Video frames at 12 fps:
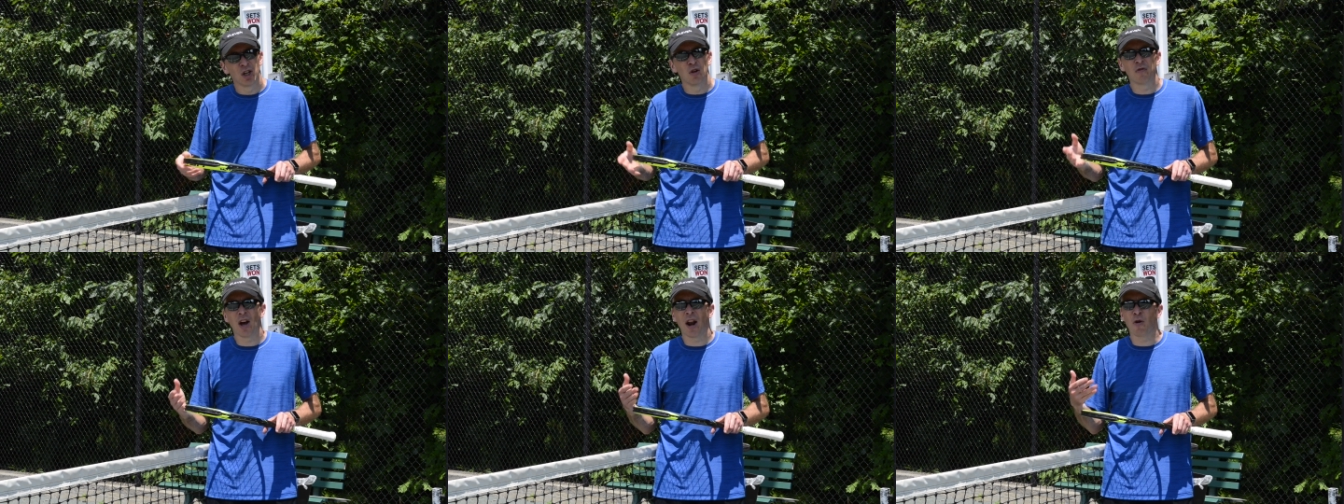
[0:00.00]

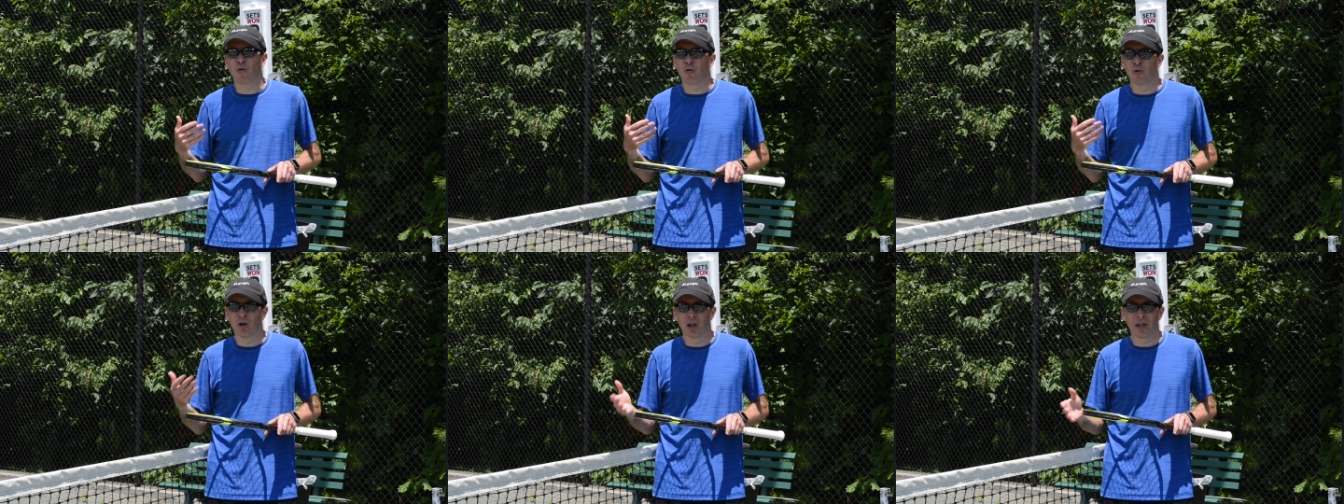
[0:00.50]
You've got to
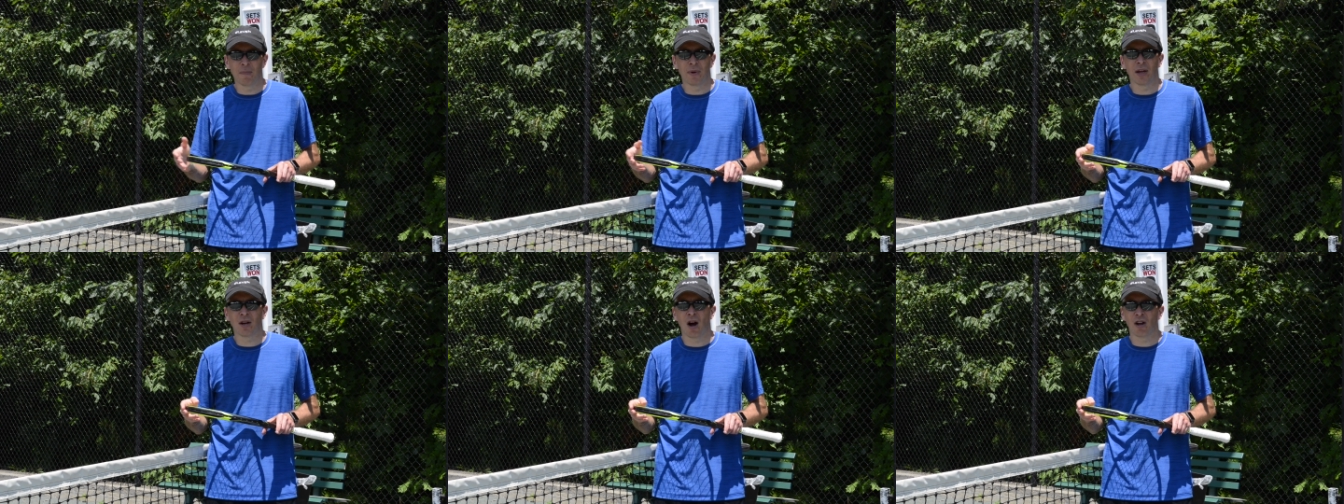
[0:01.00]
really
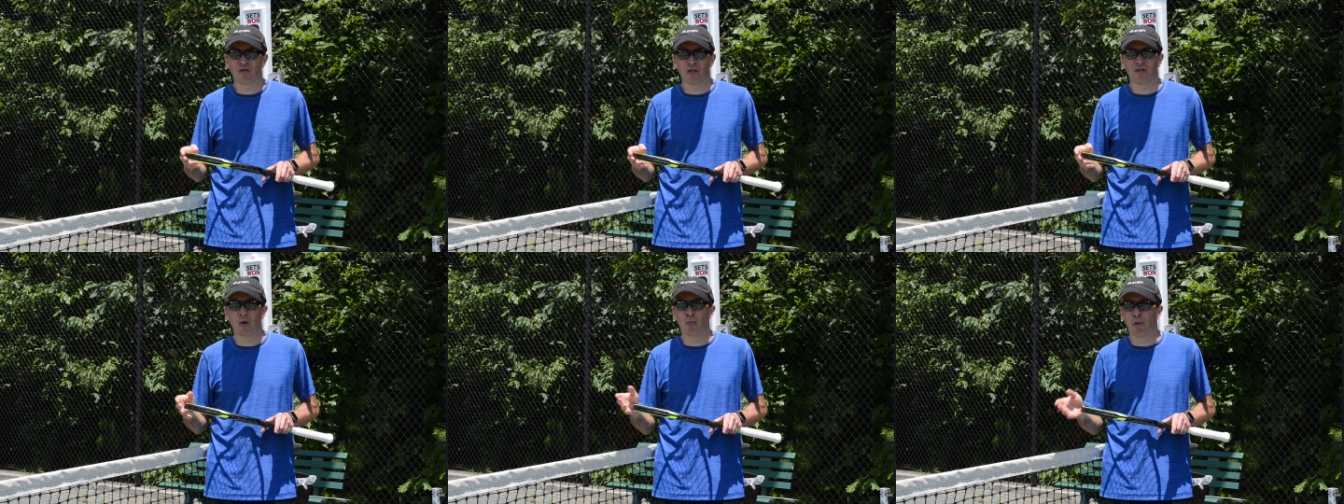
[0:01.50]
be
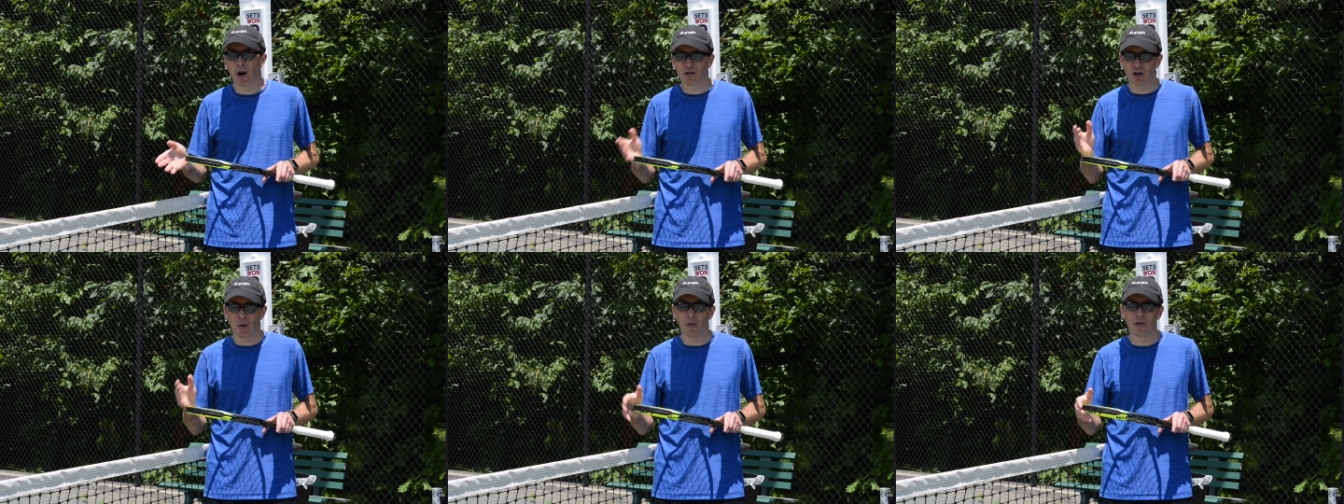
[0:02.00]
conscious to
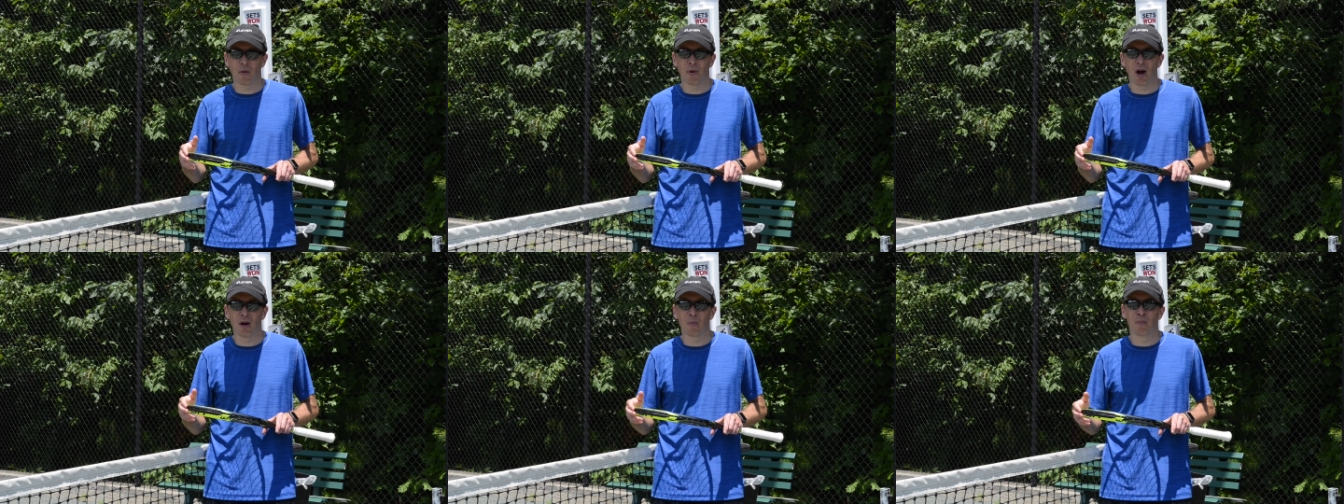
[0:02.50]
brush up on the
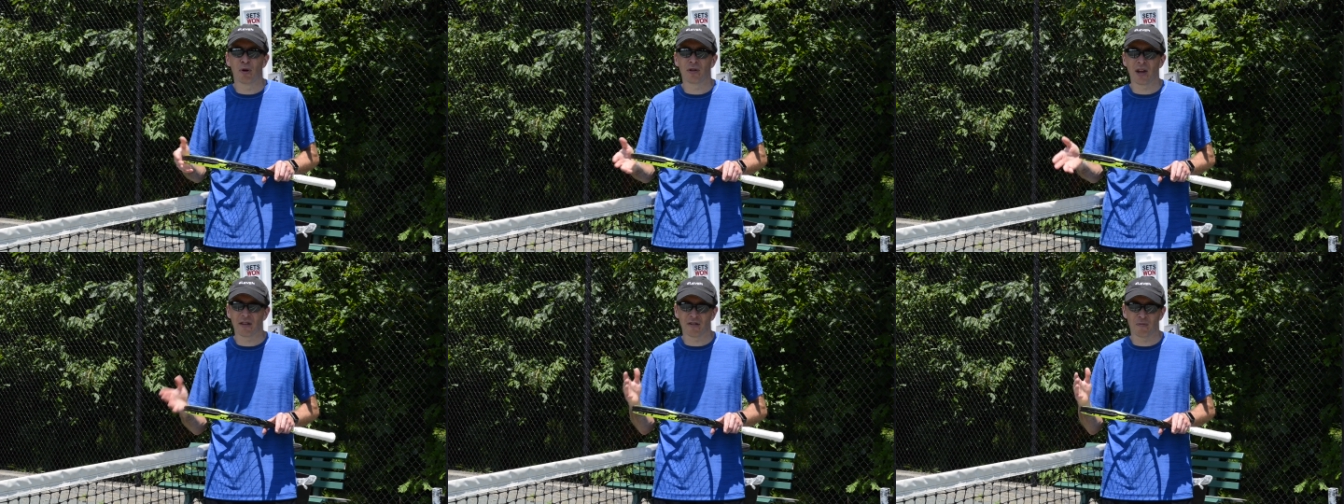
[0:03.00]
ball and
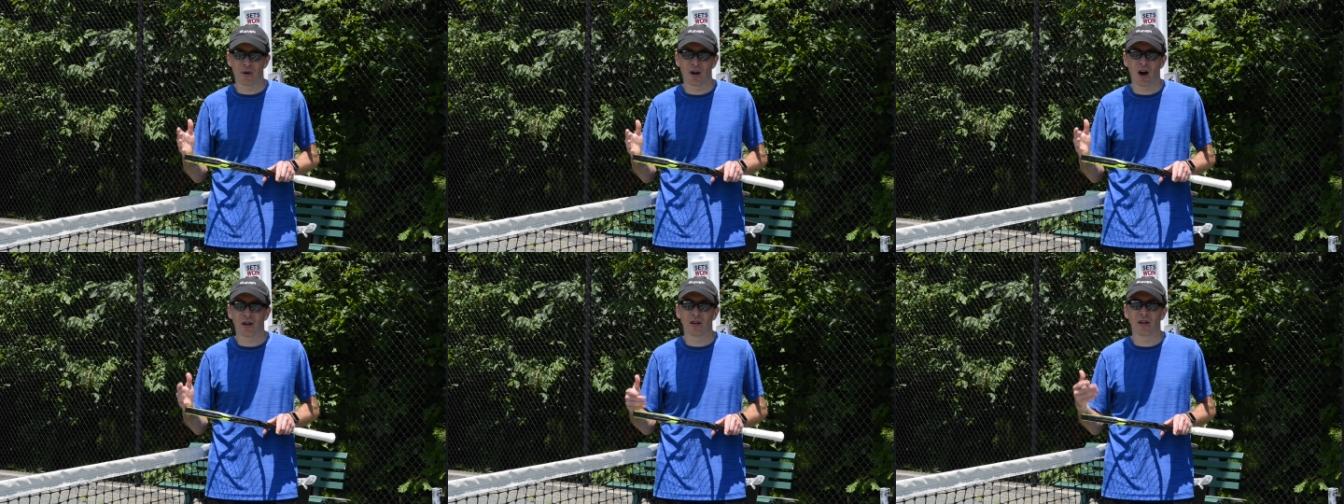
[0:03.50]
put that spin
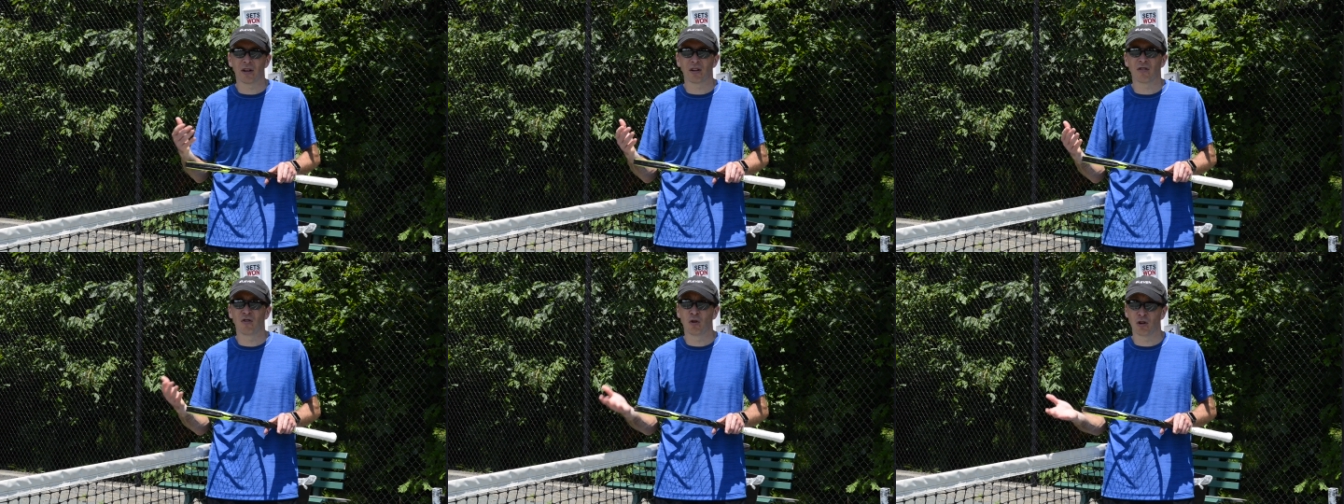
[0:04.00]
on it
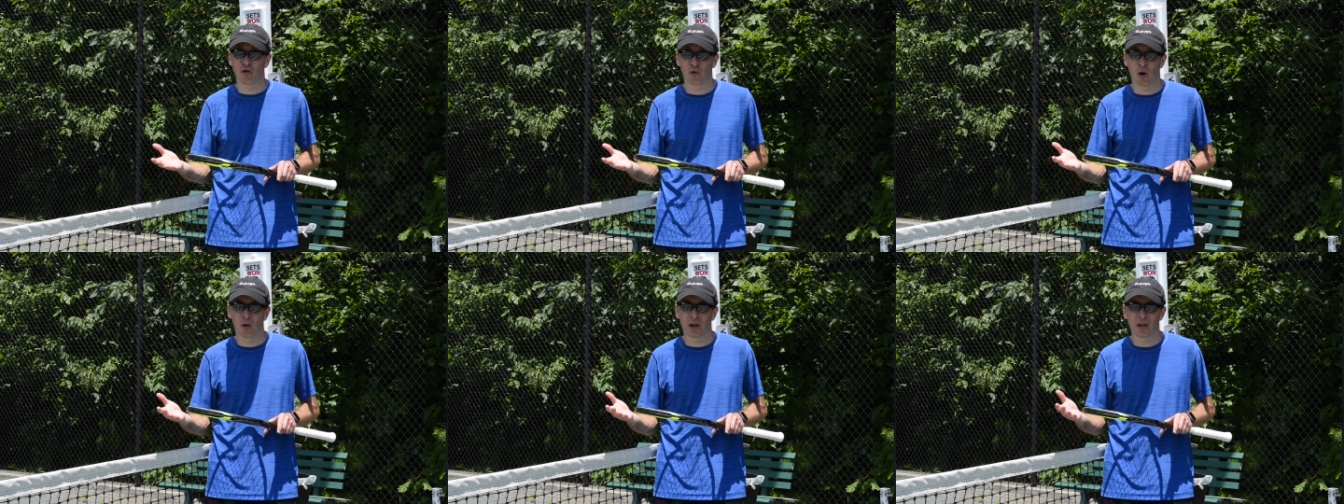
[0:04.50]
to
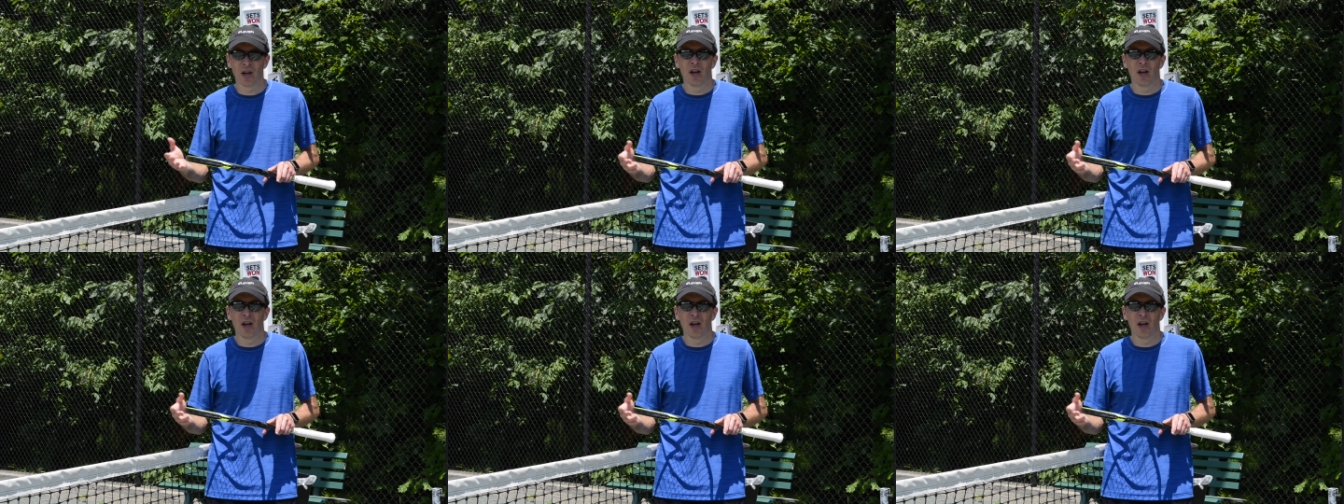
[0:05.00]
control it.